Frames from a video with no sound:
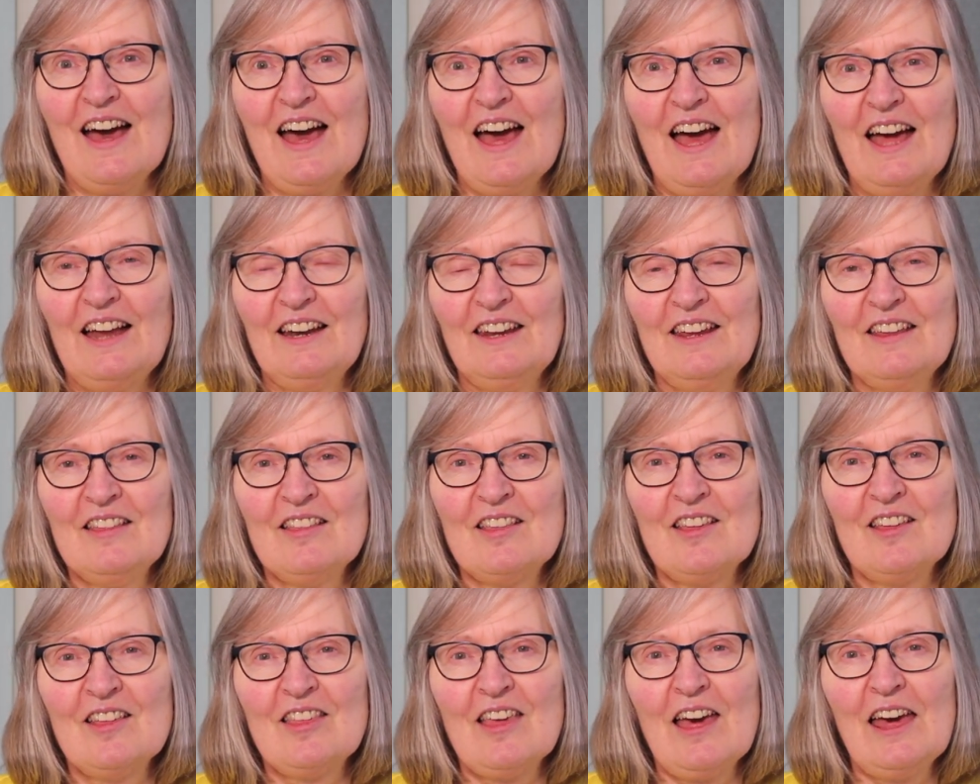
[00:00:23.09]
And
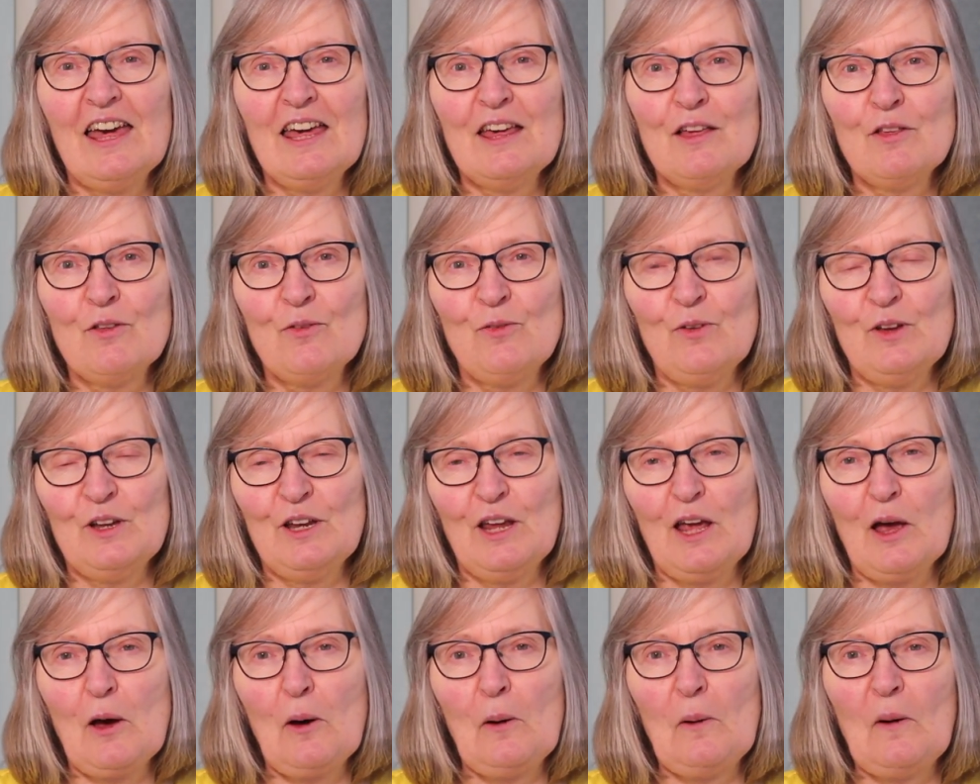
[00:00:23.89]
in today's
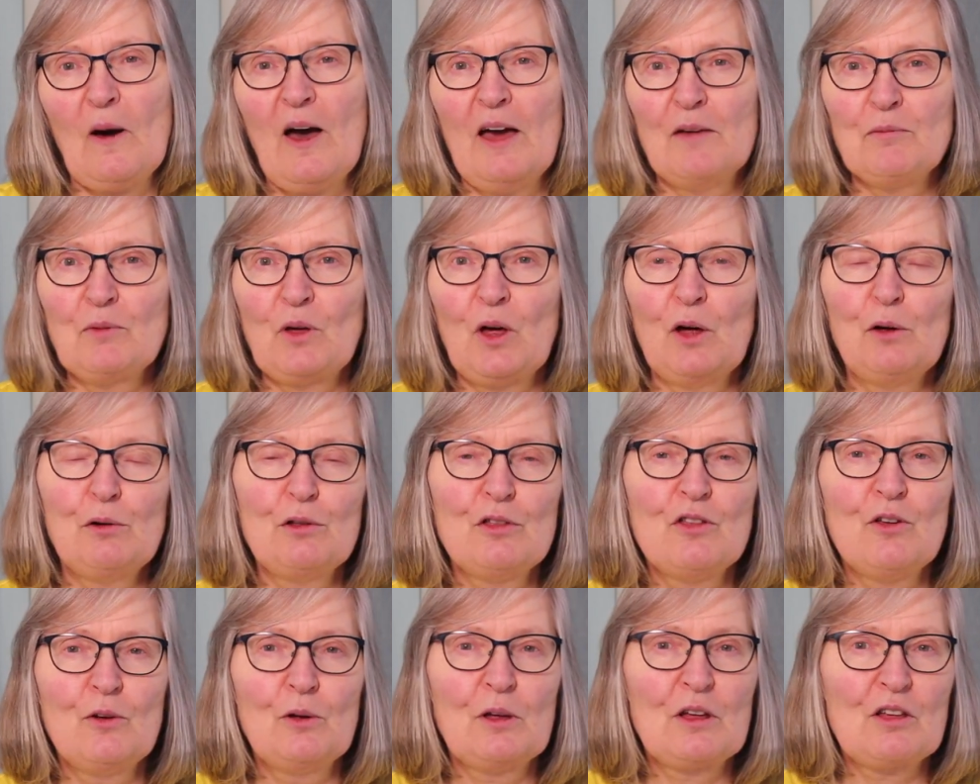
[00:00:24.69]
video I'm
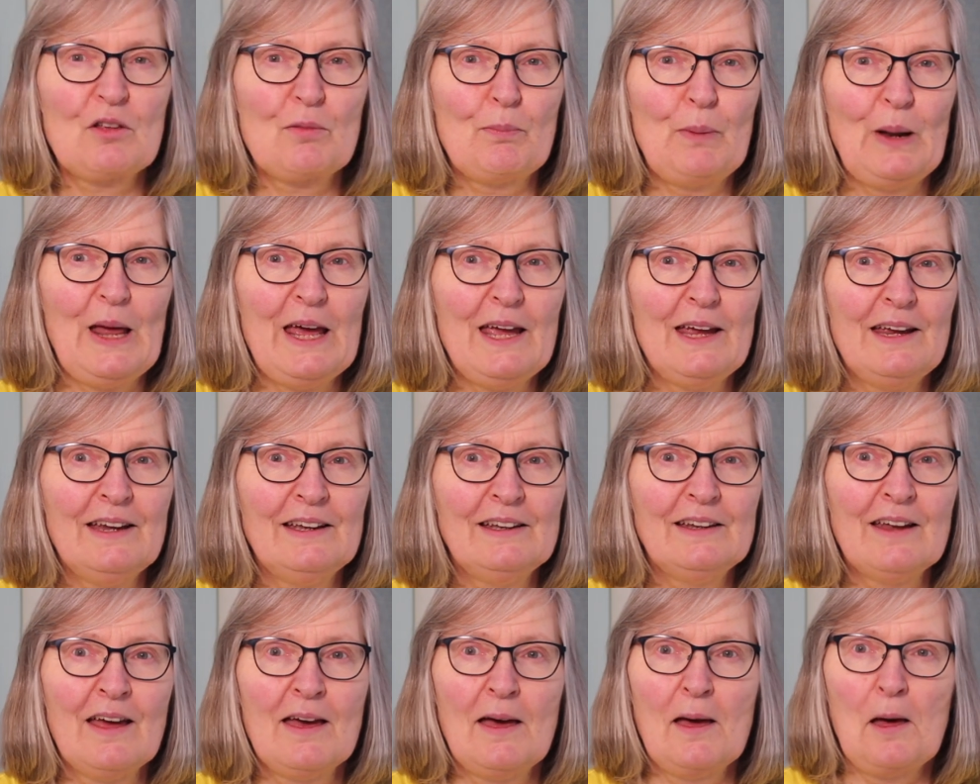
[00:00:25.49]
going to
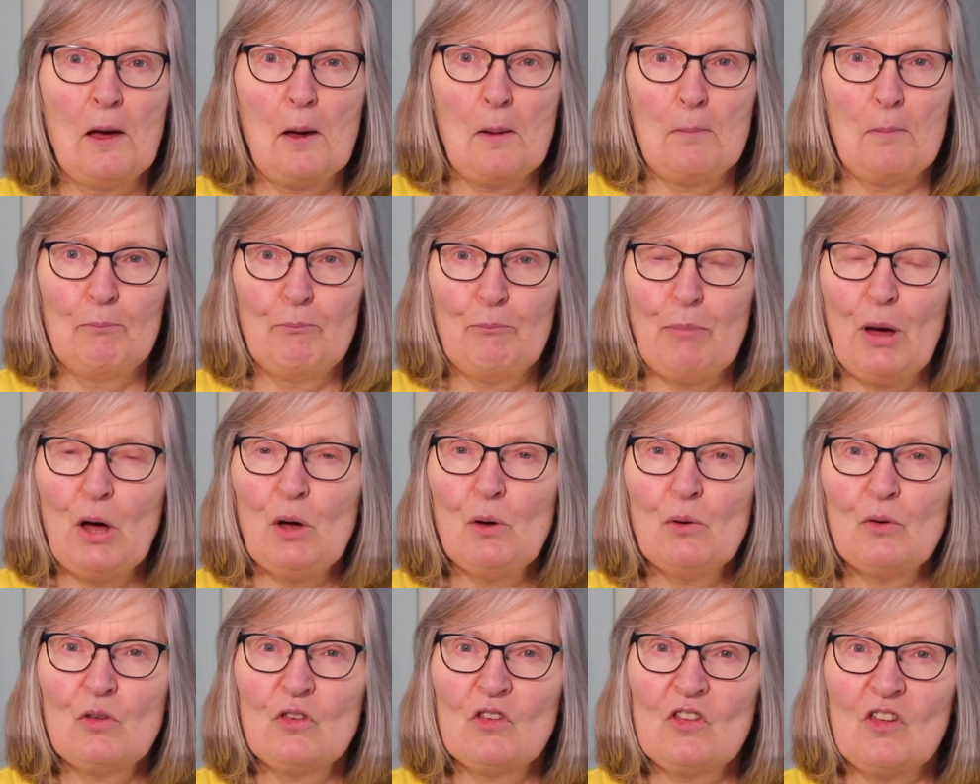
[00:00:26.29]
explain
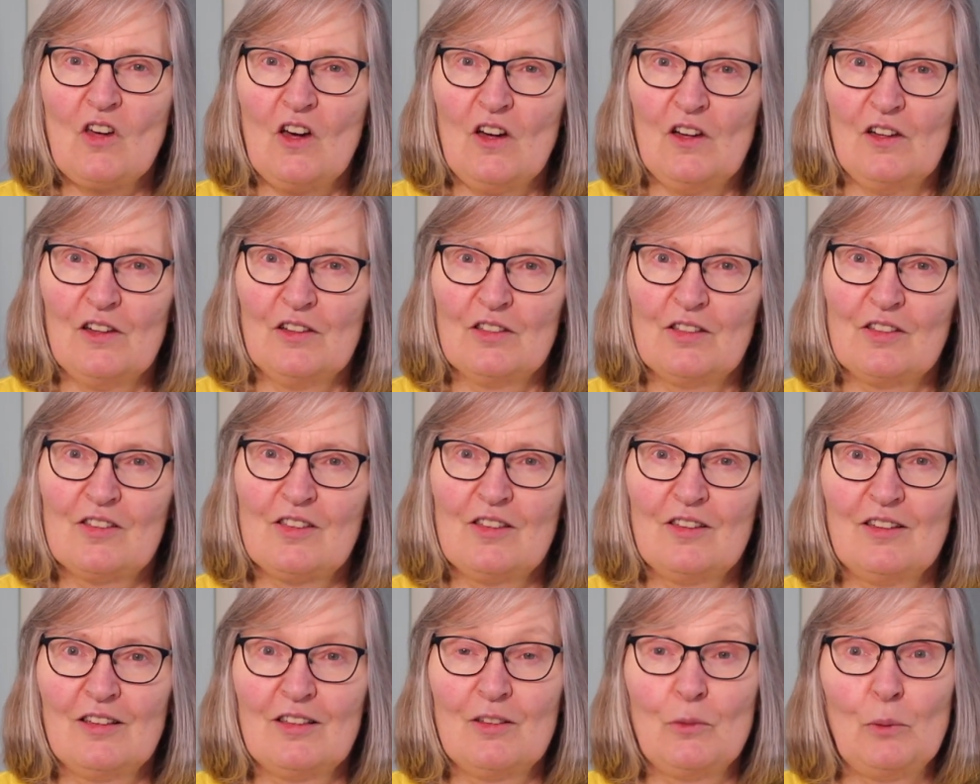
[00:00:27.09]
bow
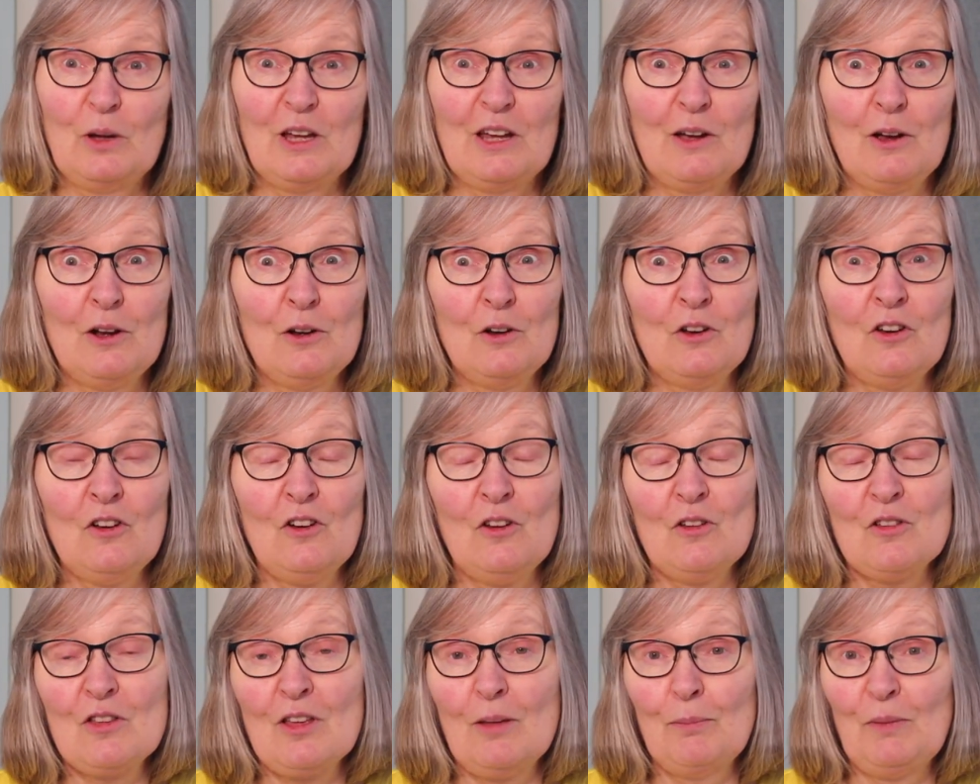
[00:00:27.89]
stance. So we're going to
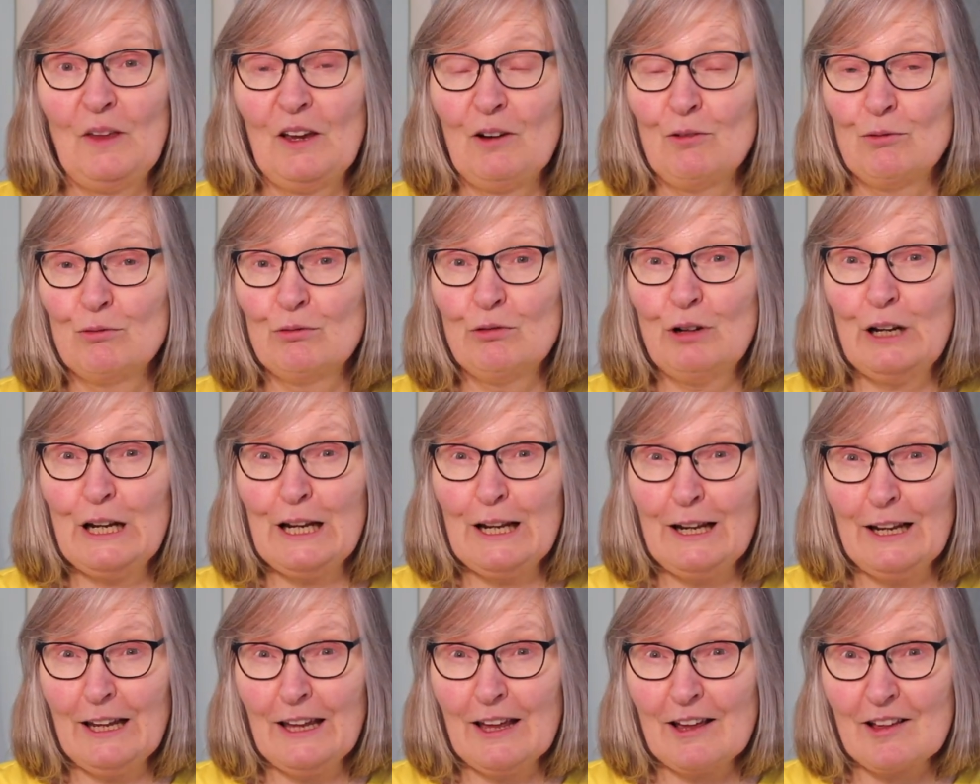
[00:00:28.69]
do something
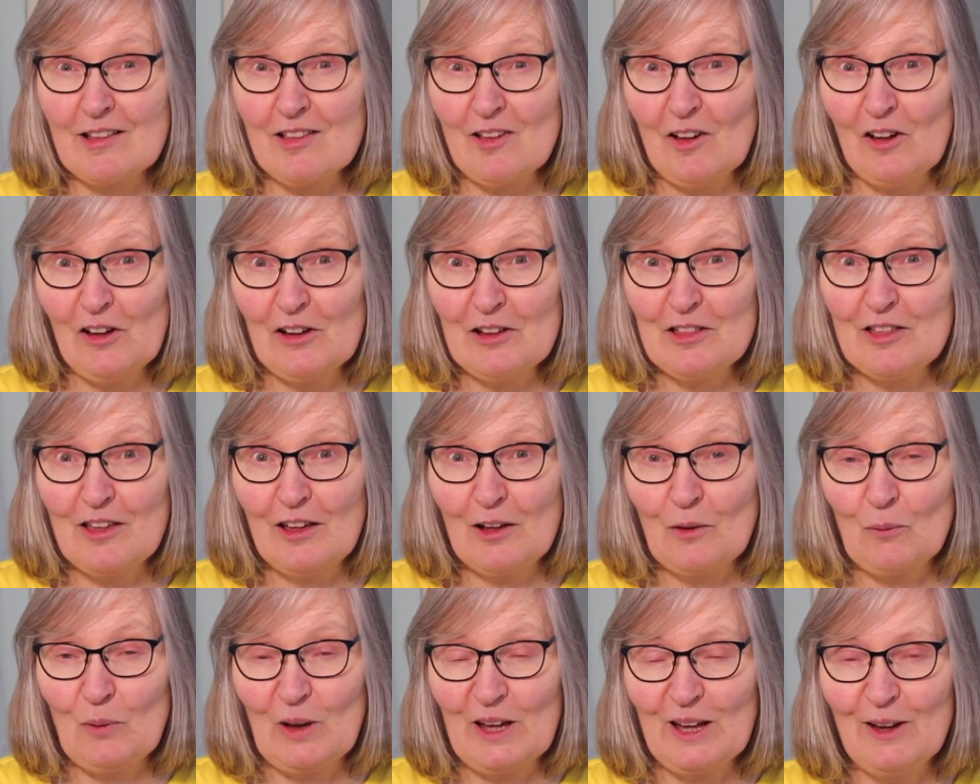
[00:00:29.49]
really
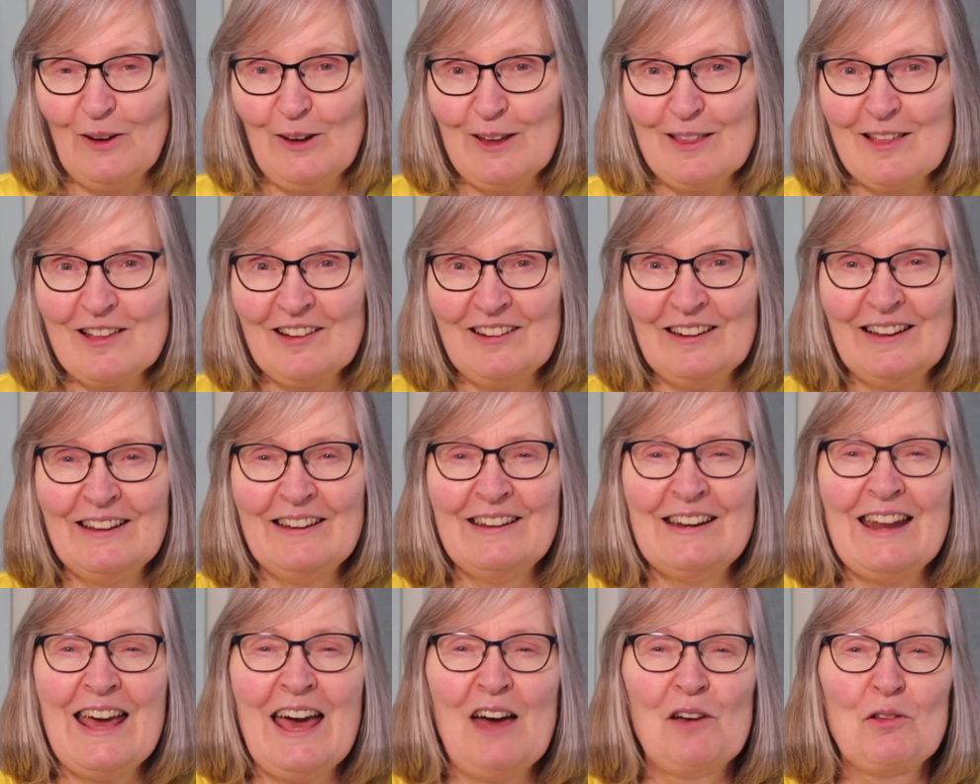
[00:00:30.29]
exciting. We're going to
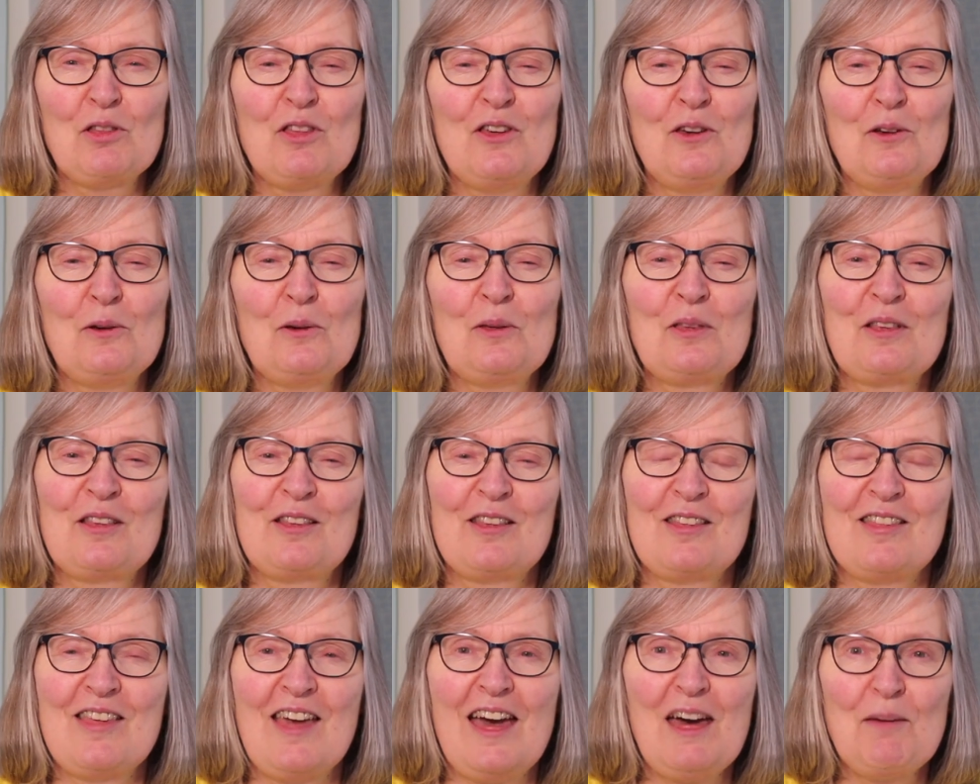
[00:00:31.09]
learn how to
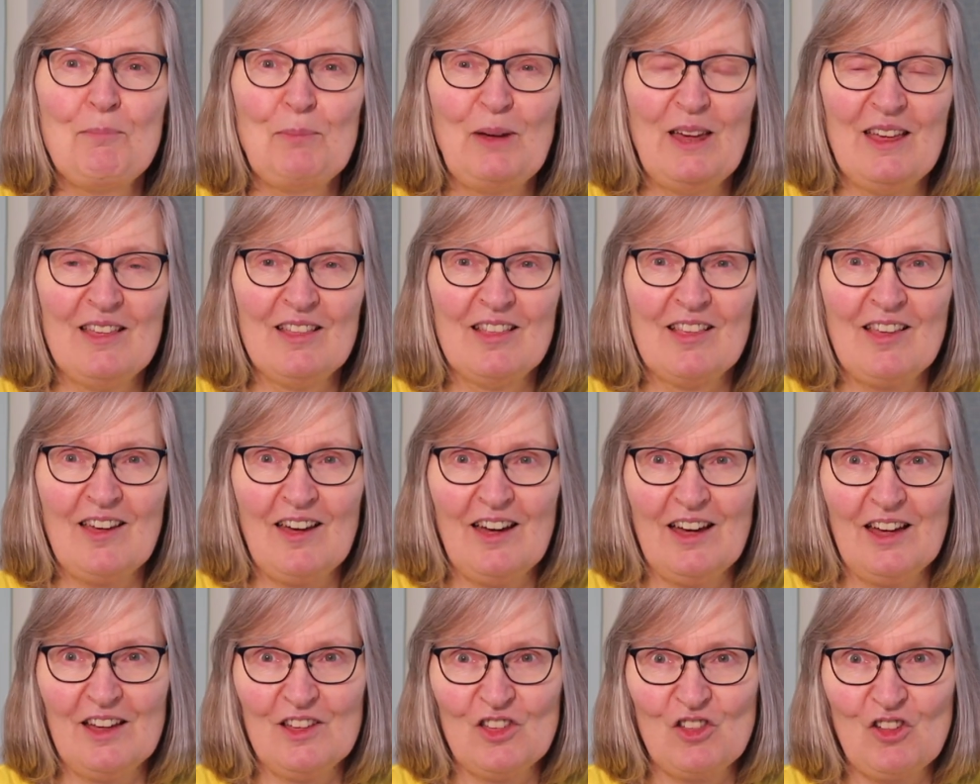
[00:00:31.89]
step in
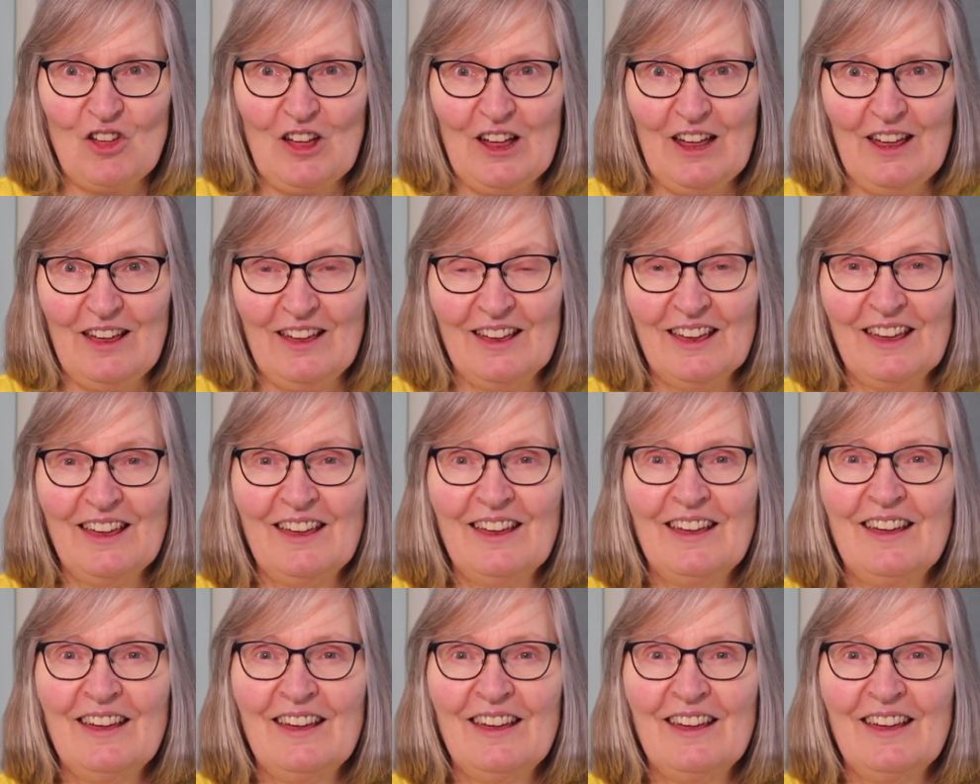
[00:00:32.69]
Tai Chi.